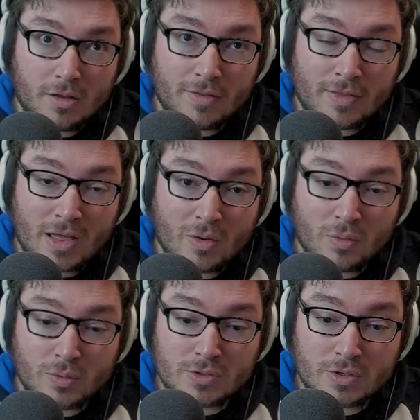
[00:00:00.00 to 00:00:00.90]
that
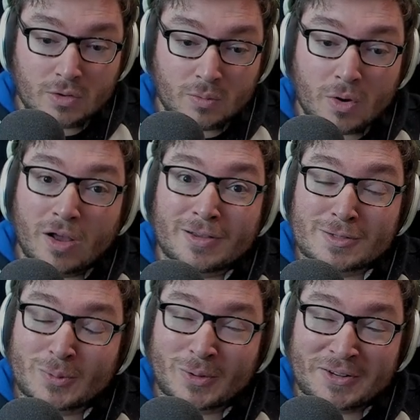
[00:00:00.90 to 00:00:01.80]
also
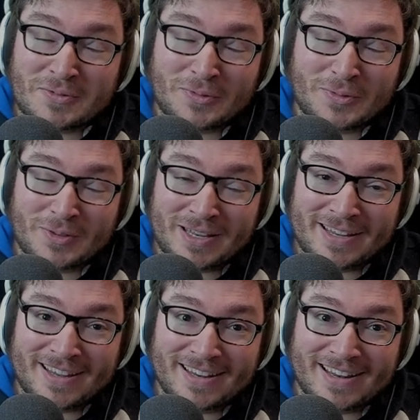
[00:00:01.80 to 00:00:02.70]
works with
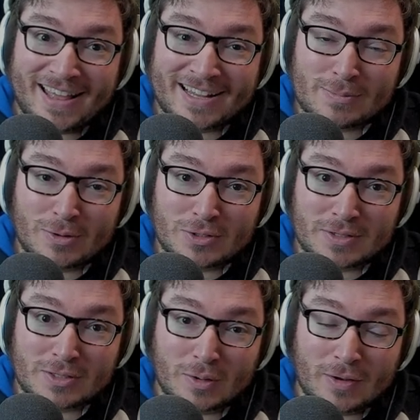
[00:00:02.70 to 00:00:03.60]
the explosion.
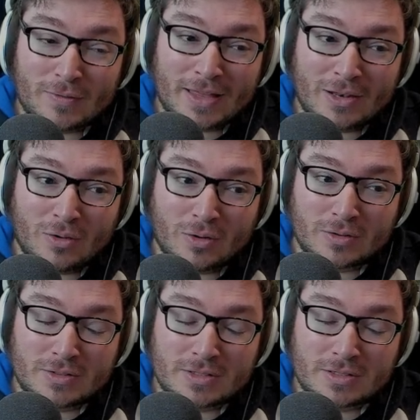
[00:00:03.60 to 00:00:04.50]
So if they're
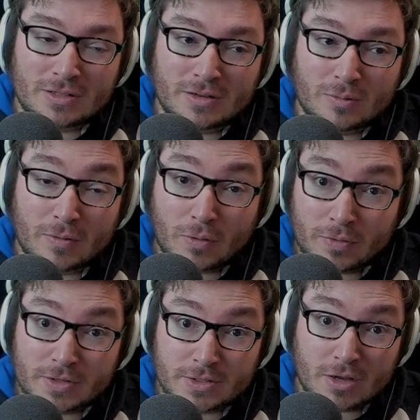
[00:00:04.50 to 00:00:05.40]
not on
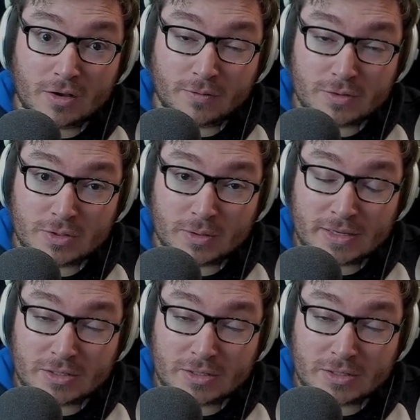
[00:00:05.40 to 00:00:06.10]
the staff, so it does